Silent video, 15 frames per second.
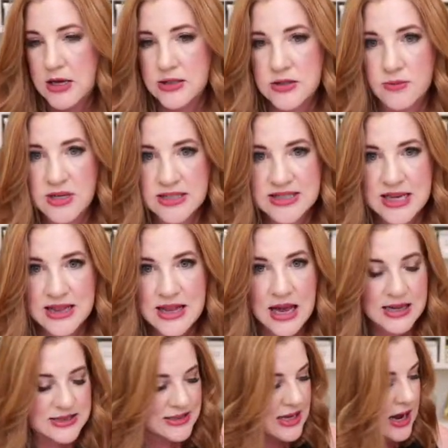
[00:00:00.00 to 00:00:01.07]
So I'm going to set
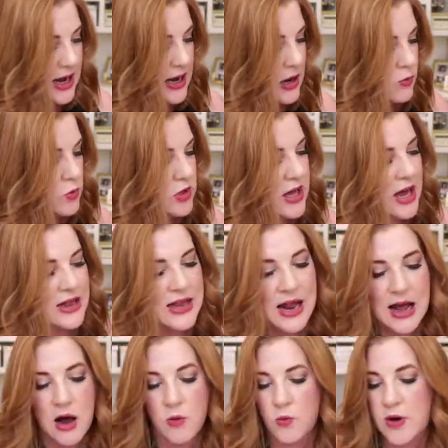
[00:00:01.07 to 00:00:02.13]
that aside and we'll cut that
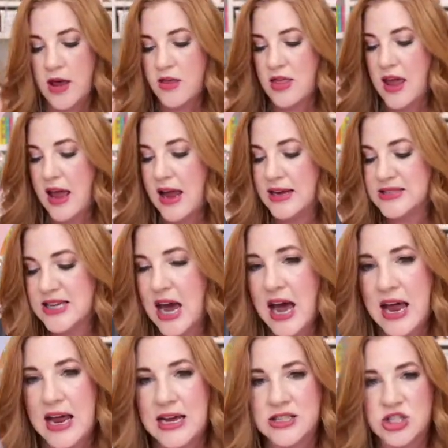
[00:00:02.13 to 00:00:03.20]
out with a
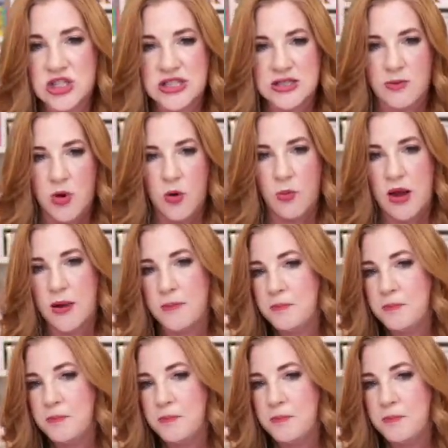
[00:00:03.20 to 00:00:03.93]
die in just a moment.